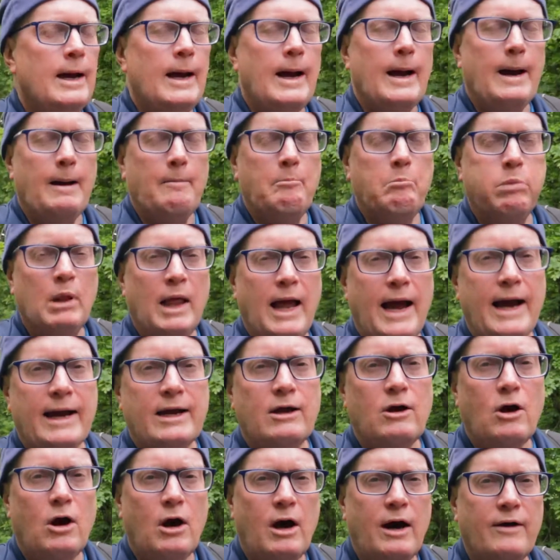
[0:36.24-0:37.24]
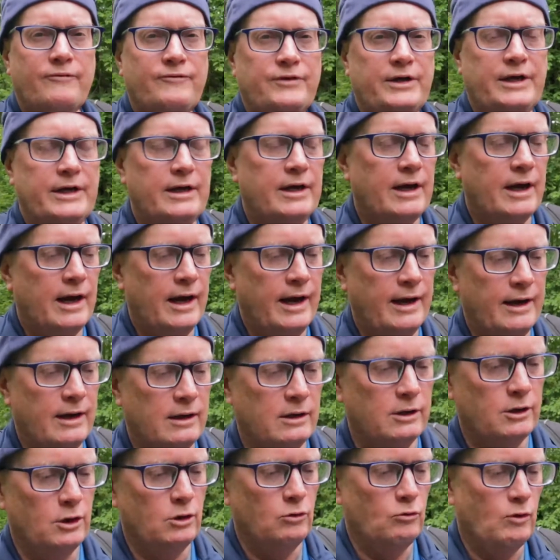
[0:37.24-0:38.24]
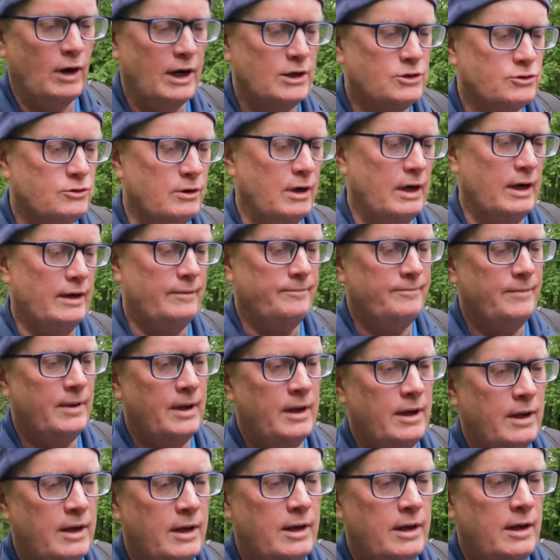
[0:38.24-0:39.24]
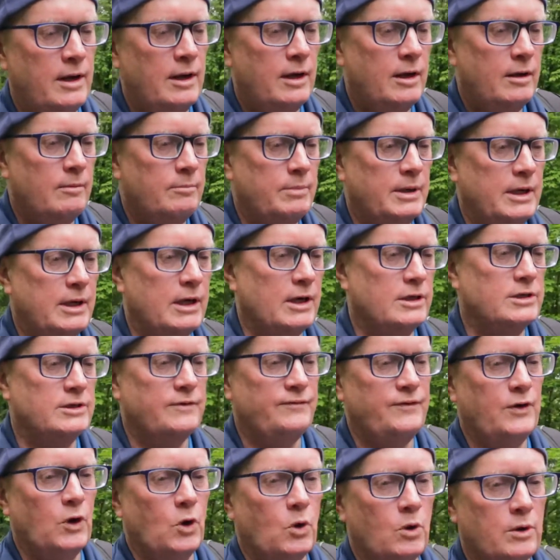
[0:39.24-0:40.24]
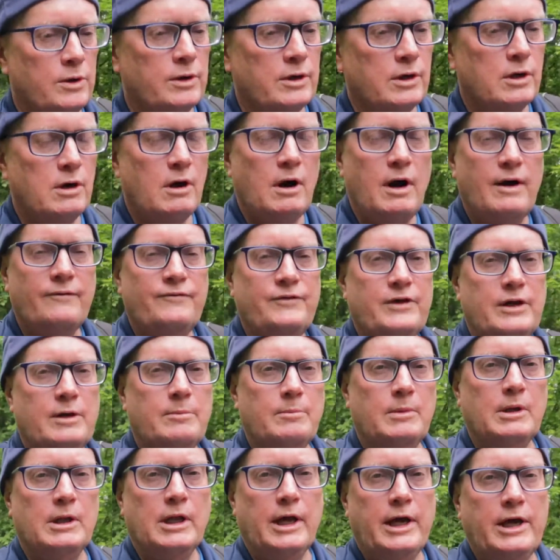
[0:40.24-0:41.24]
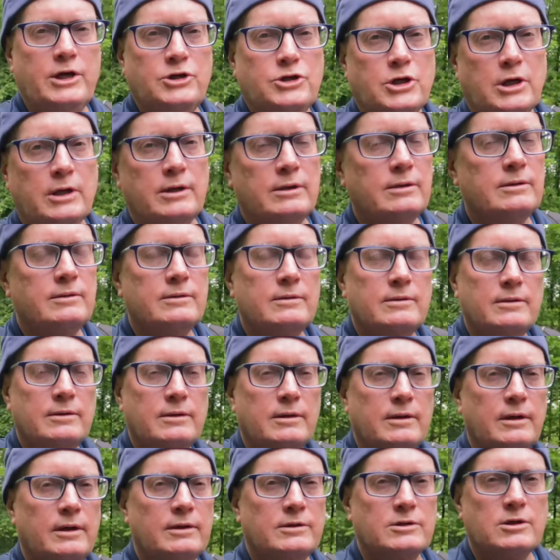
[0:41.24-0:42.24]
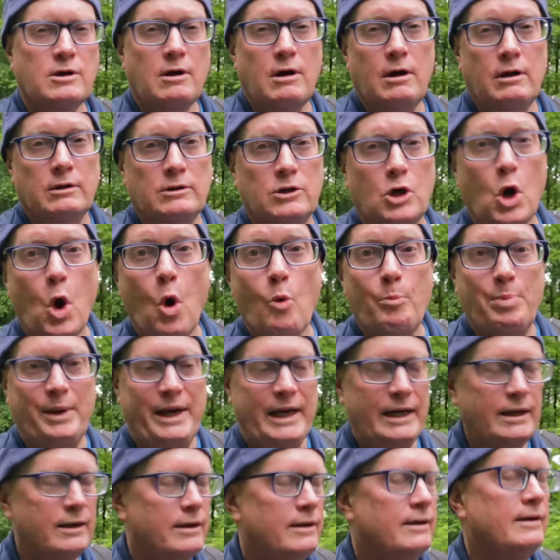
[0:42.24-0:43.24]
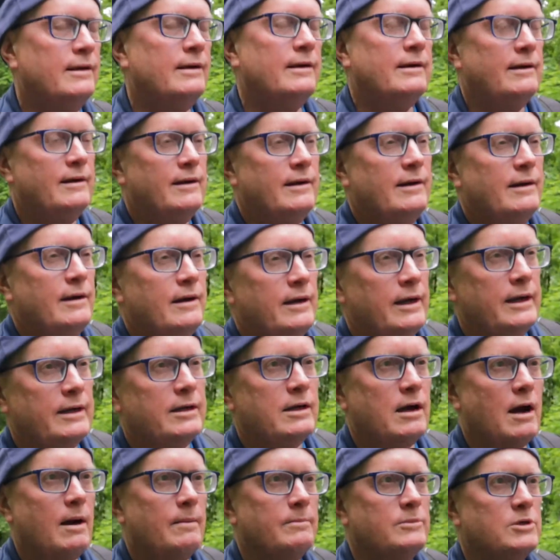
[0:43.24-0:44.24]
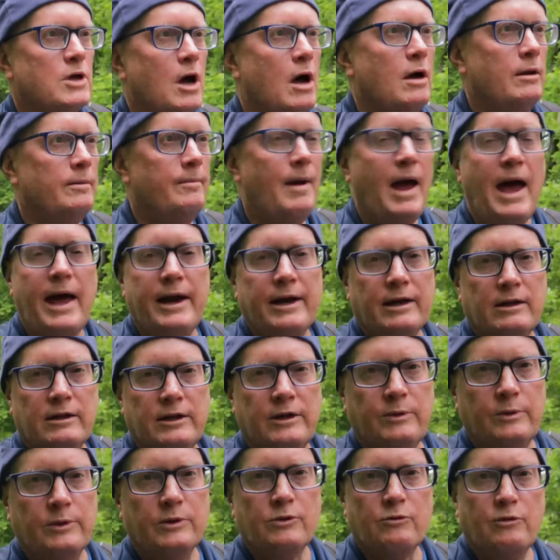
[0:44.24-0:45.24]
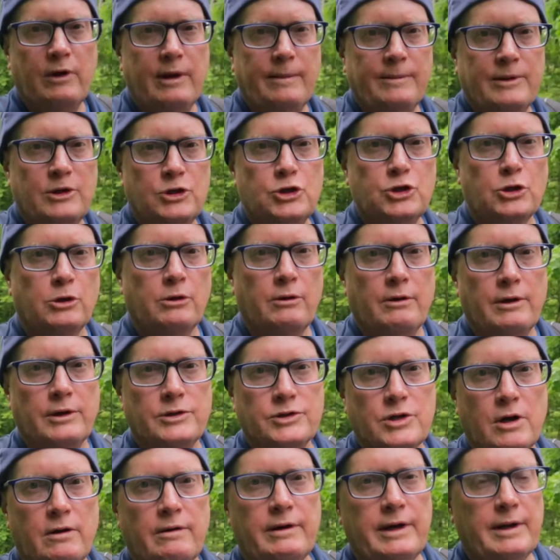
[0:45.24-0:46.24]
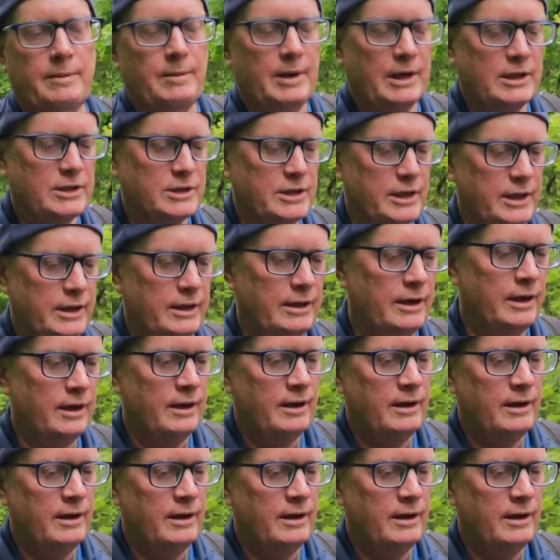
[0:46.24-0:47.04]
a black coffee at a little restaurant, because if you order coffee in Malaysia, it's called kopi, it comes automatically with cream and sugar. It's already mixed in,